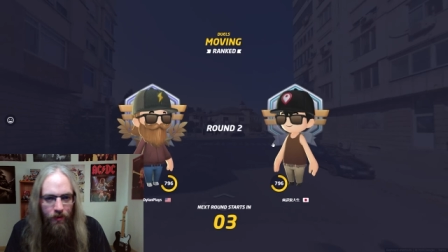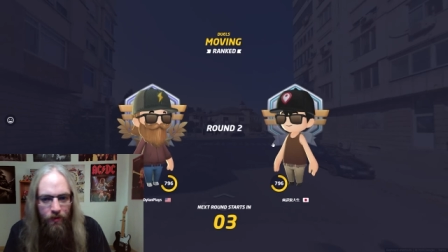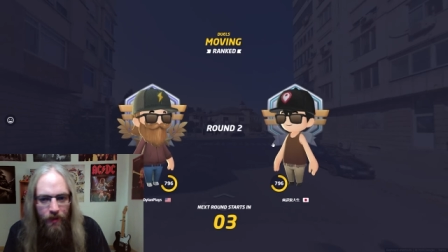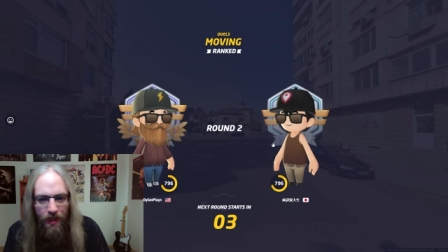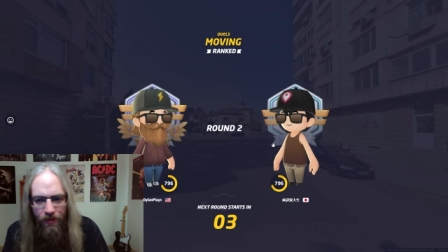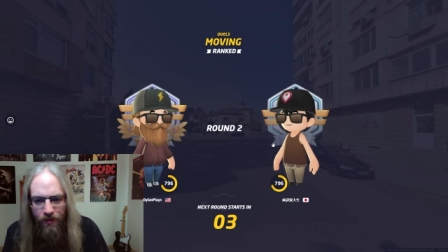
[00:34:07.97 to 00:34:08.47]

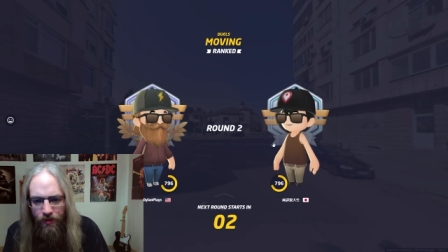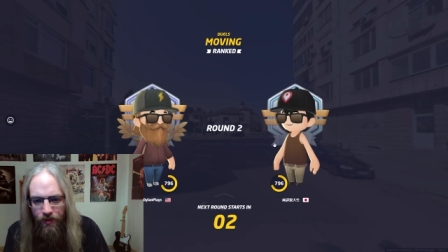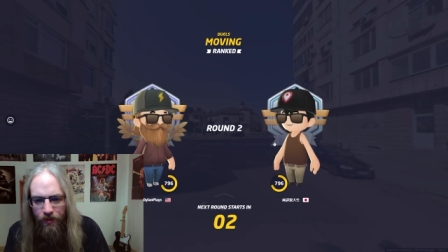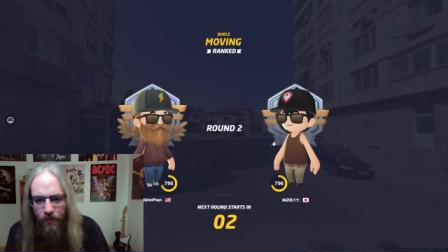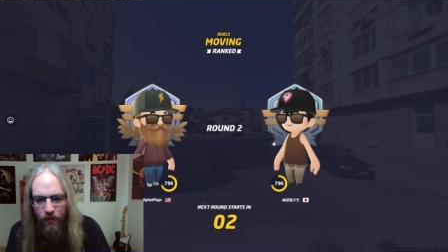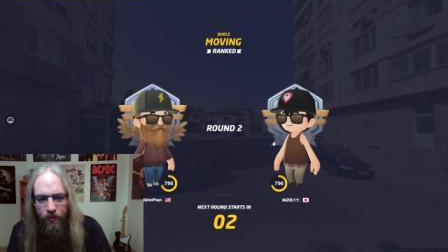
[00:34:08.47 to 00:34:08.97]
Round
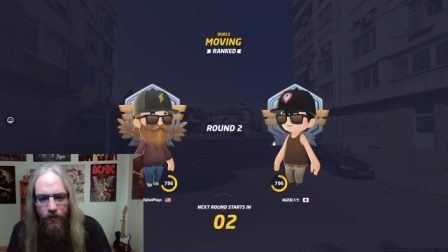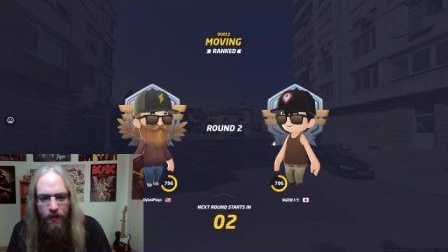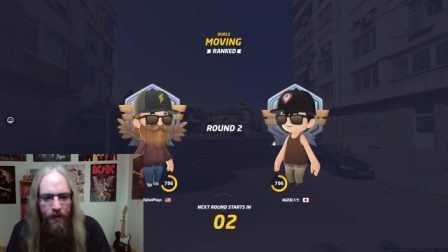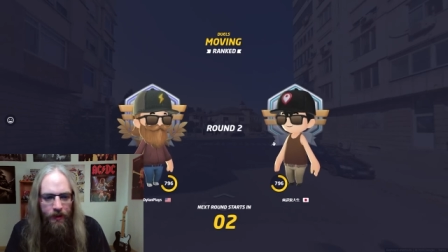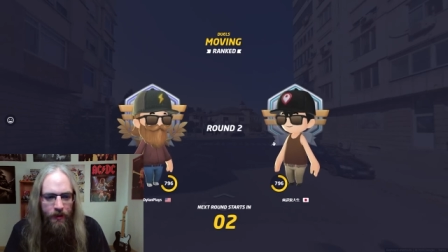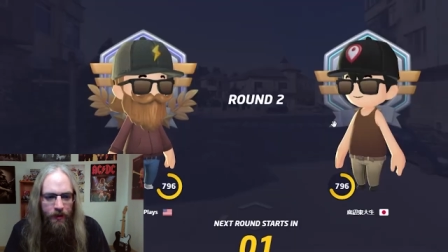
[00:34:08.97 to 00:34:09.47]
two.
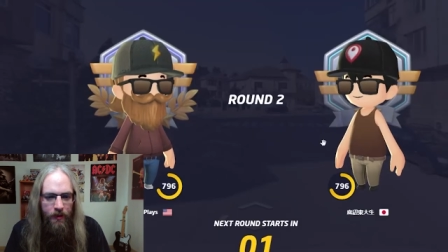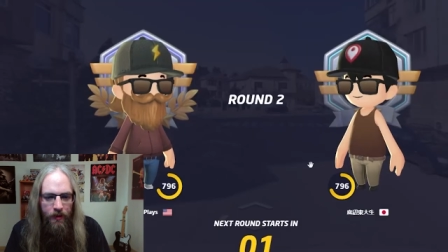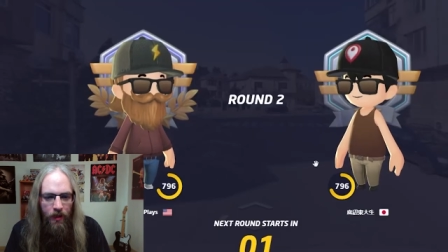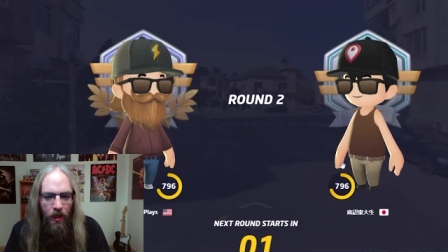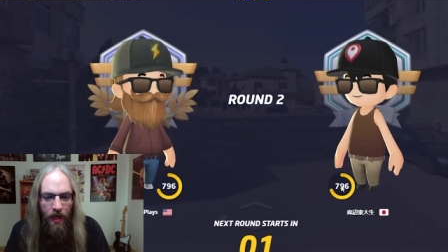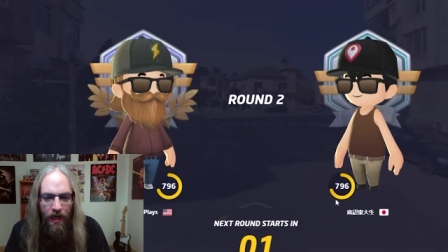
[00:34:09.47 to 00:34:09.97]

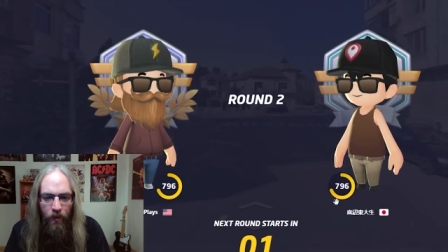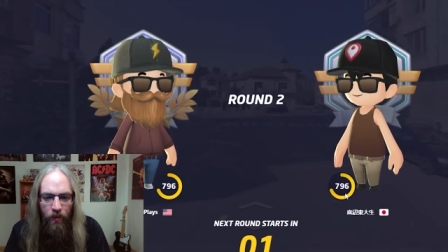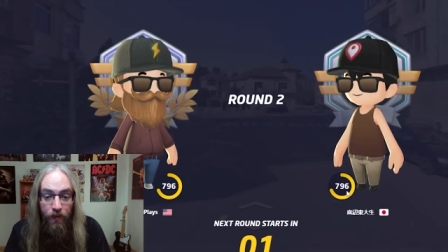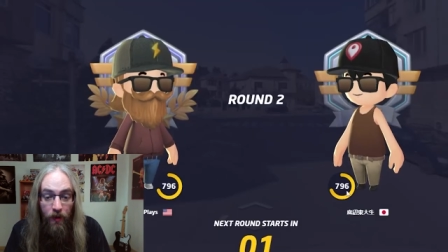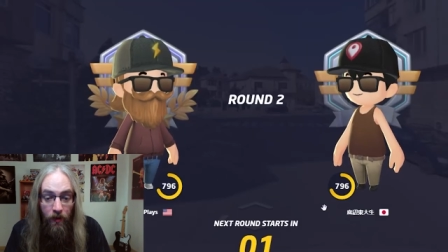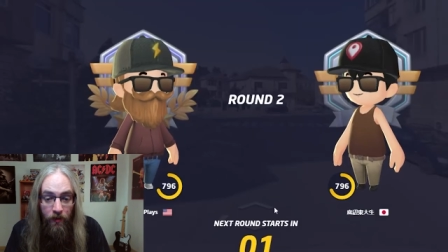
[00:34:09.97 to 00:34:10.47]
Oh, hey, we're
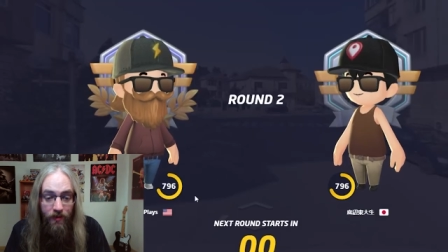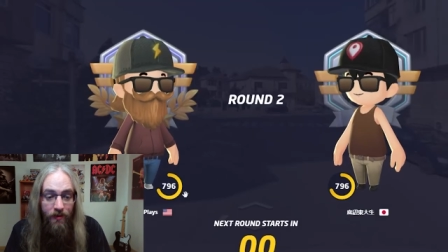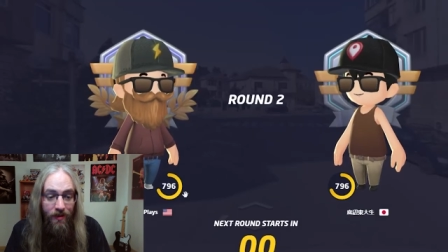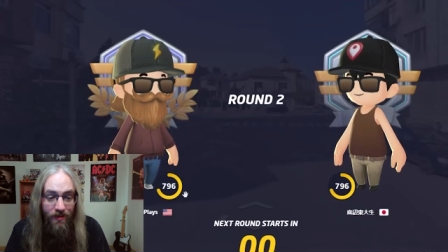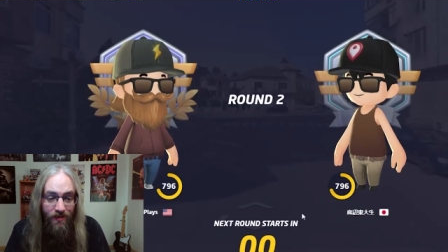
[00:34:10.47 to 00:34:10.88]
both a